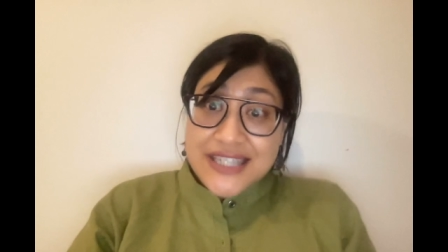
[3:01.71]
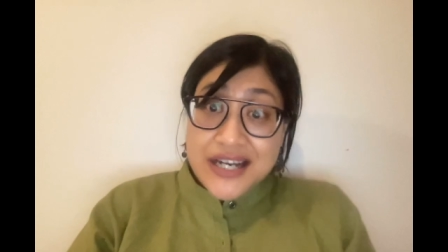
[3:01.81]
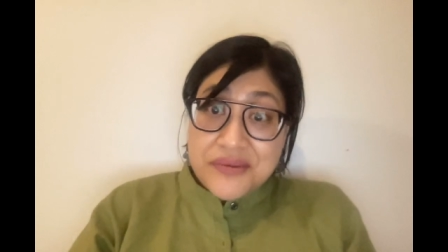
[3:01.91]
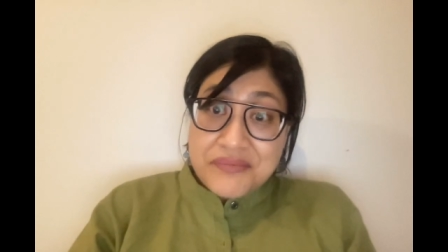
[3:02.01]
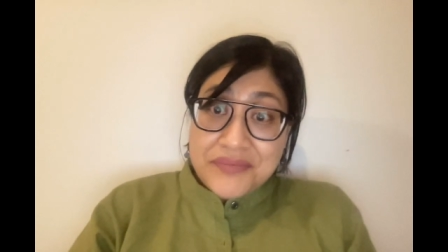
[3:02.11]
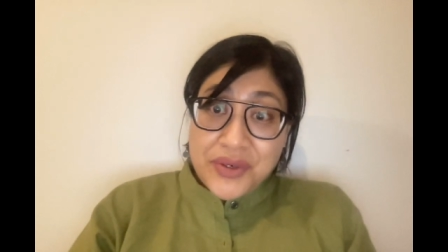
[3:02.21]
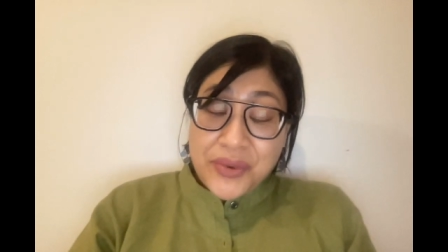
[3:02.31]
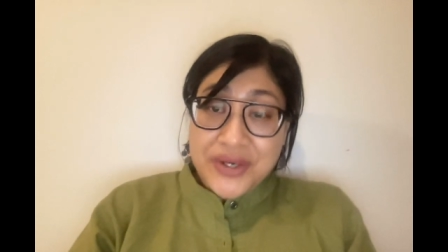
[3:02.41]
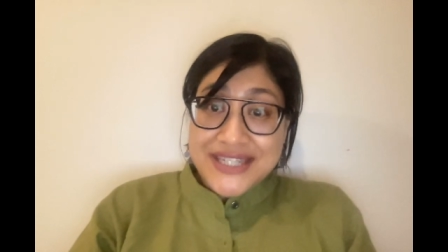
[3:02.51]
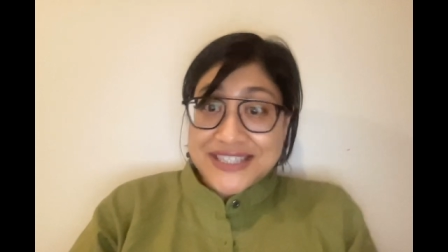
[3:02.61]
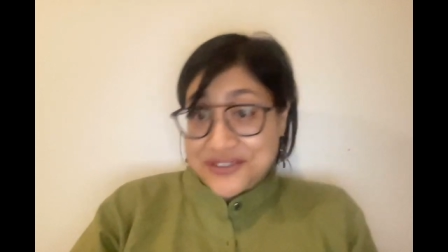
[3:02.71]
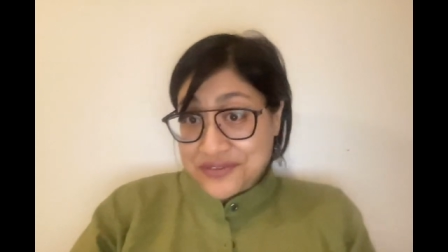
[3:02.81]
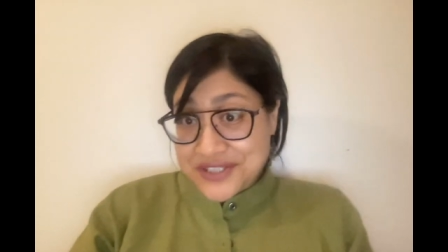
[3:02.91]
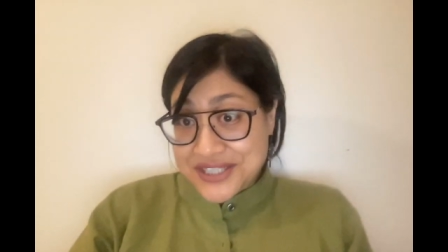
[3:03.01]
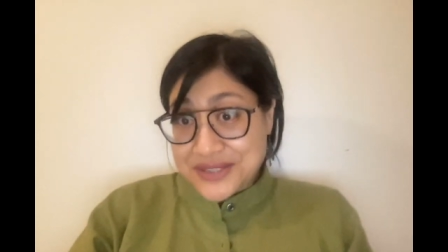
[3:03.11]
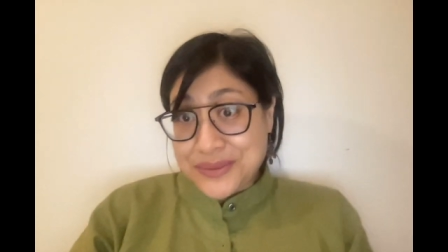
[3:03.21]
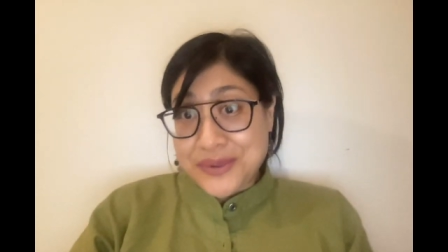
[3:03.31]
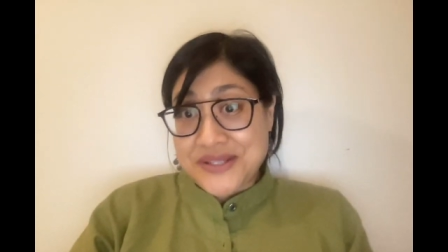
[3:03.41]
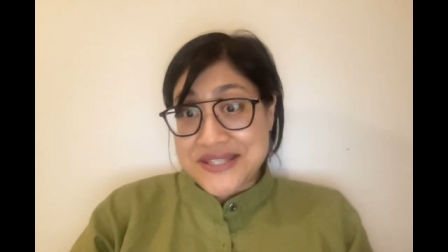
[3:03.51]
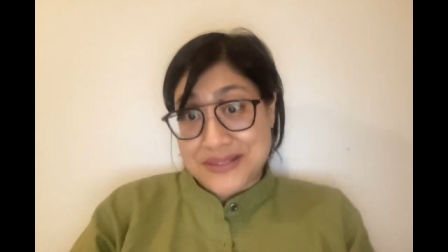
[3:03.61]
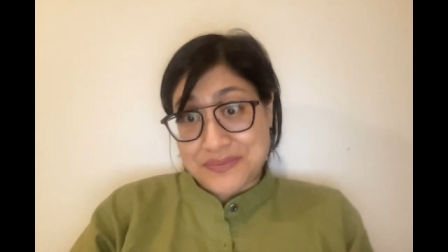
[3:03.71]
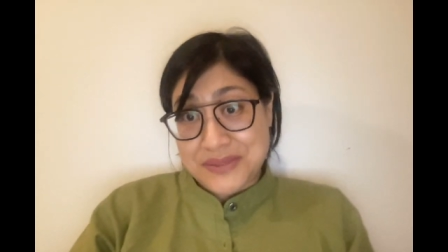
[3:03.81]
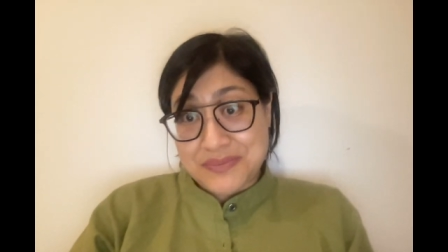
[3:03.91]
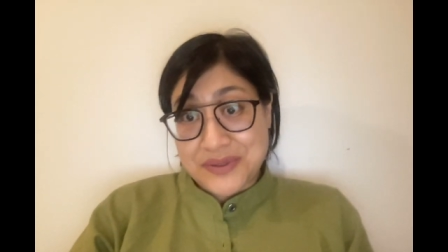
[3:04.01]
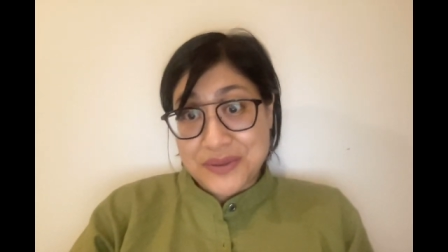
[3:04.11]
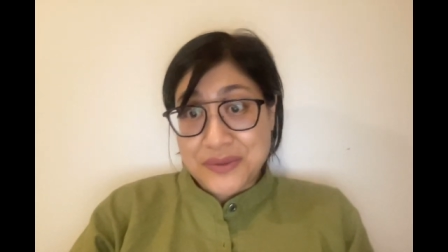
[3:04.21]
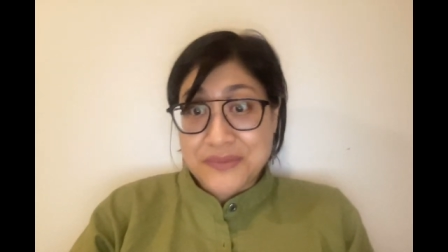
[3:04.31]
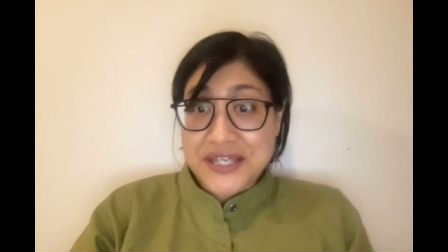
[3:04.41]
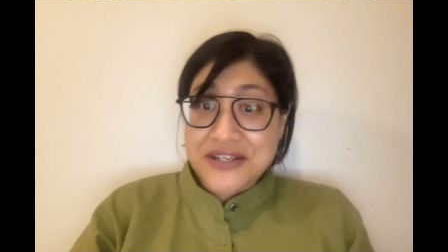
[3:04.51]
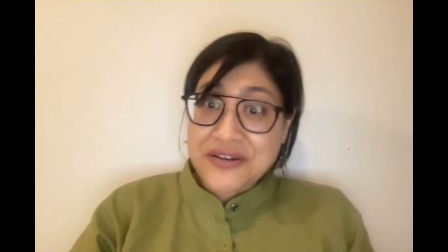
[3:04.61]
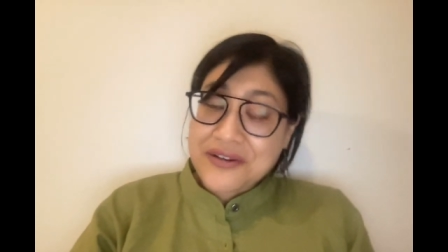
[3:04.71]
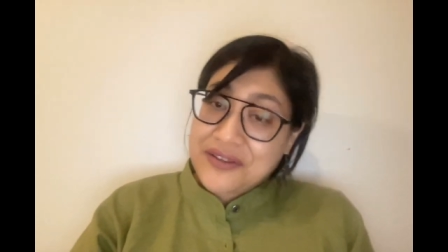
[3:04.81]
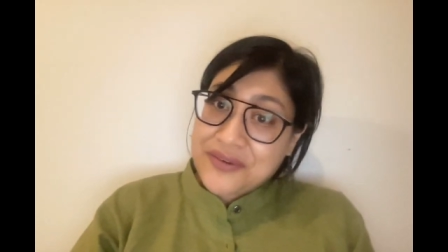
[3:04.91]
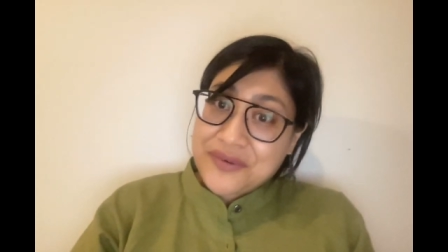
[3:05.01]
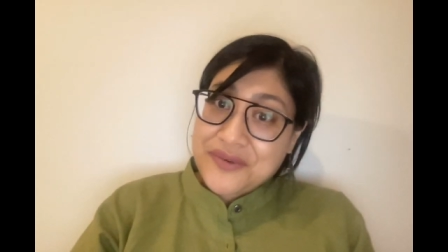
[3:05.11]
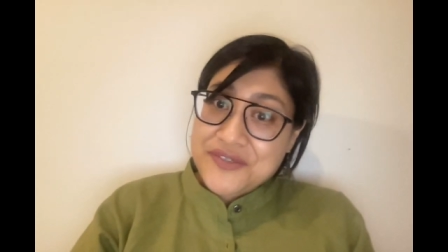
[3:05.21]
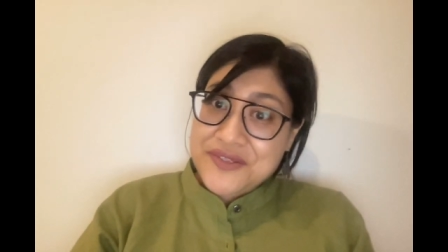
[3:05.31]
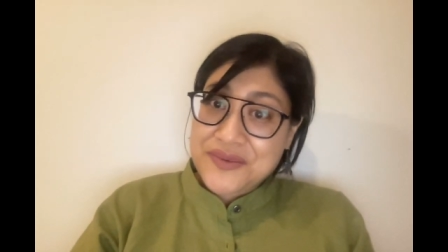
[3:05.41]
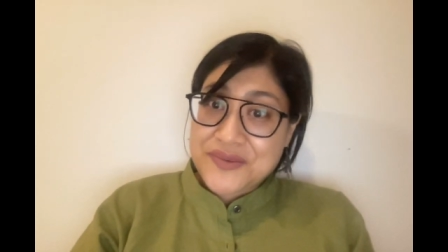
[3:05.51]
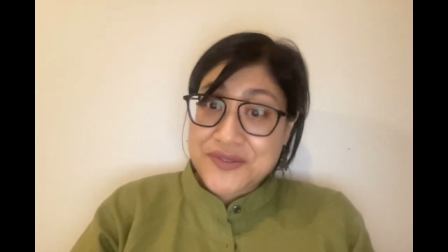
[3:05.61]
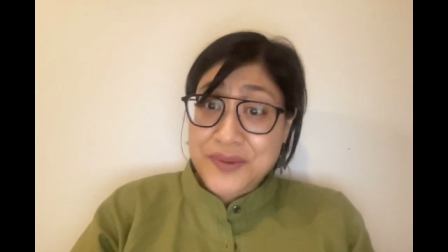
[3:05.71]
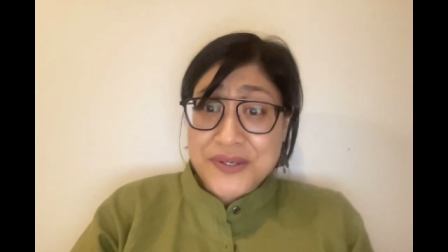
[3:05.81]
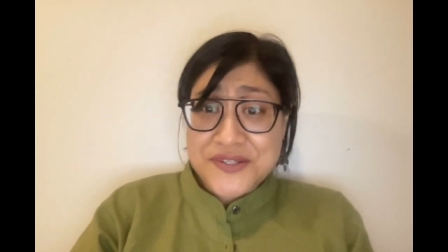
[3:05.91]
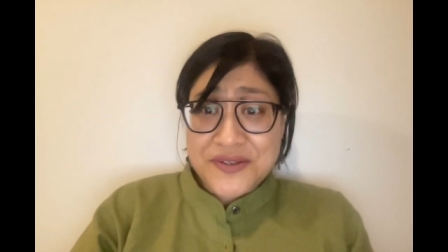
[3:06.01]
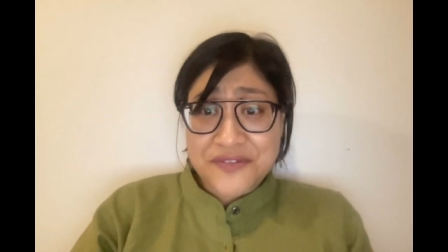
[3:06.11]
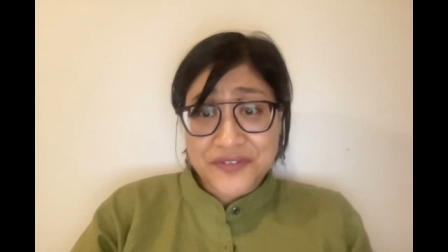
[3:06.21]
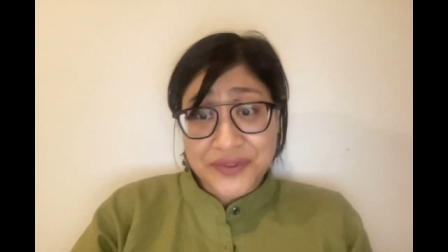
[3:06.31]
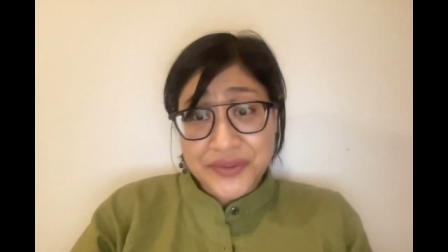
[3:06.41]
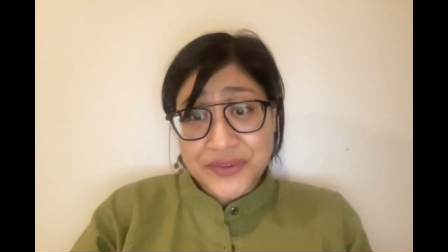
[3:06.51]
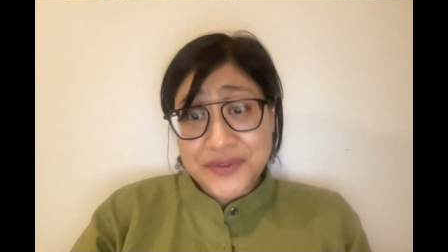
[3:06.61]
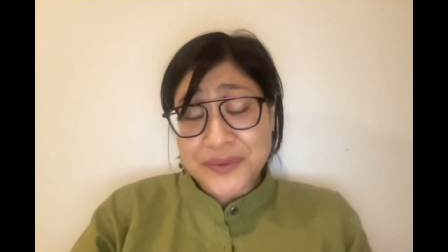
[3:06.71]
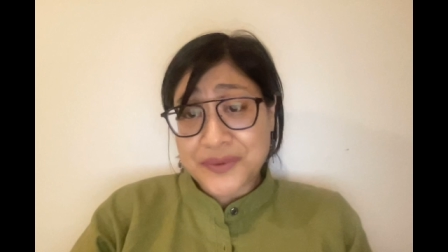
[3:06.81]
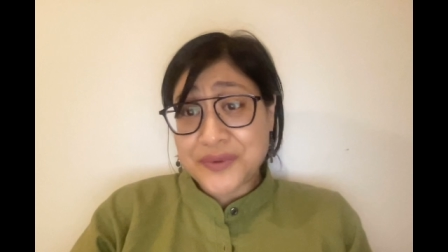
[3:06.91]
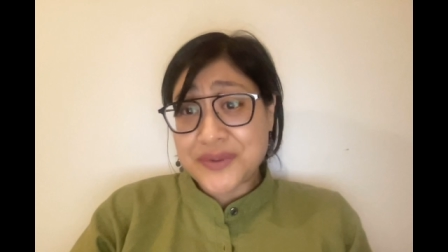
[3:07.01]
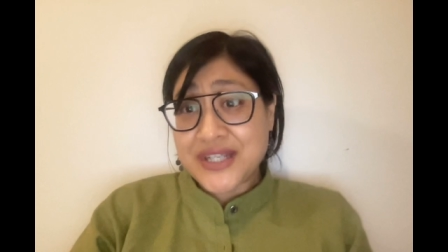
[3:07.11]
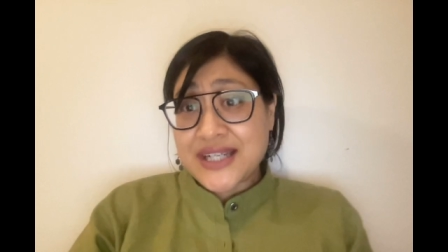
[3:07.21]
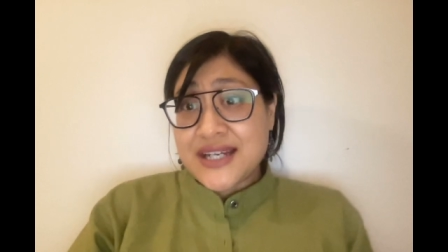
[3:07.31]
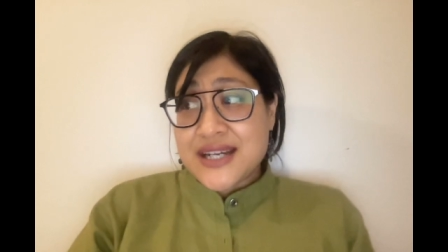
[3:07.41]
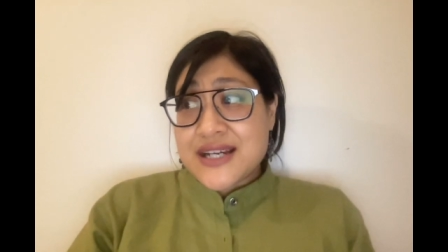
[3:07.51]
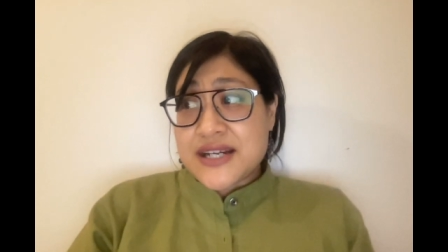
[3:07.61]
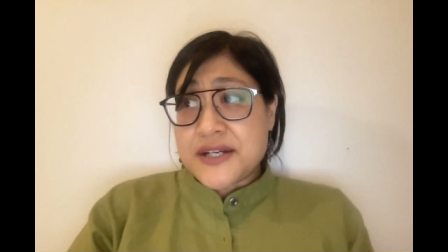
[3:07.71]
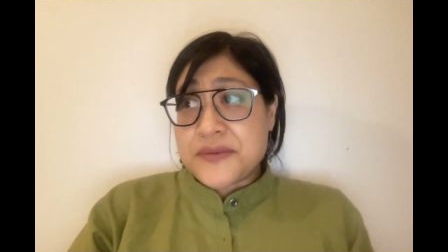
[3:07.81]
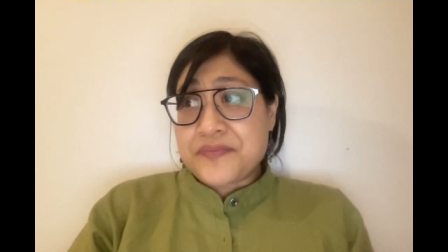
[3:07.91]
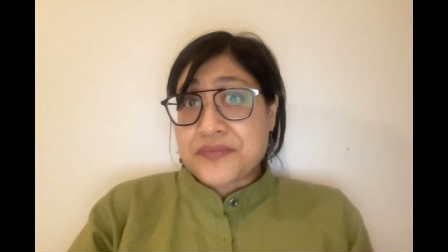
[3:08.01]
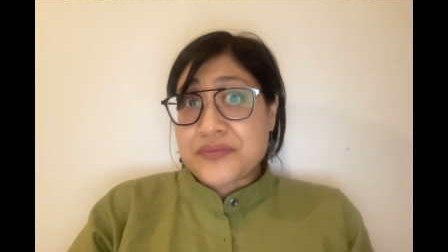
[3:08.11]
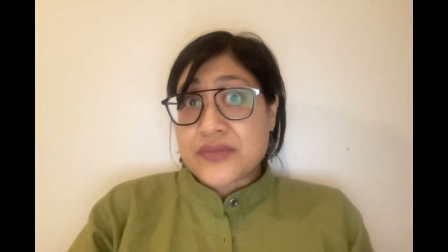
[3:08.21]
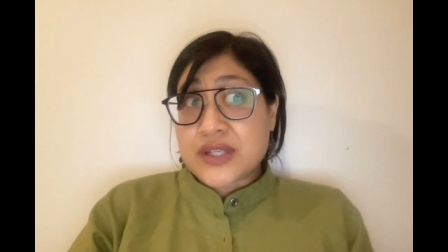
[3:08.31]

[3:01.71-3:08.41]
numb or indifferent towards the people who make our clothes, who source our food, who um,